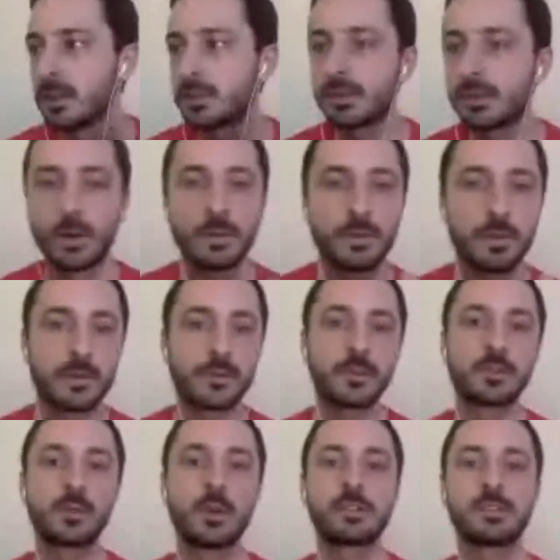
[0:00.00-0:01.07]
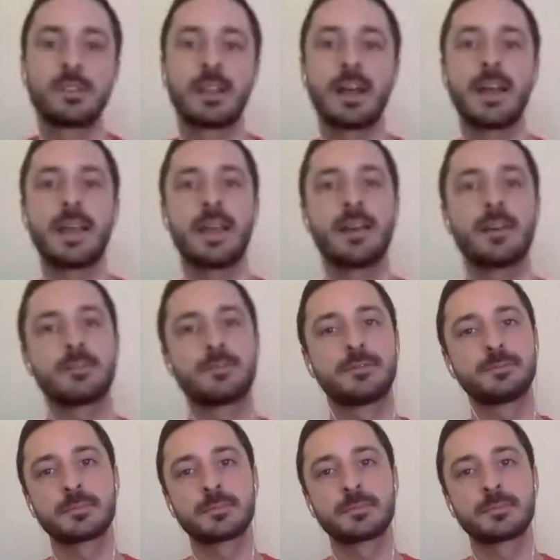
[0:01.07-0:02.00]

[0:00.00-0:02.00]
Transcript: So for the first question that I have,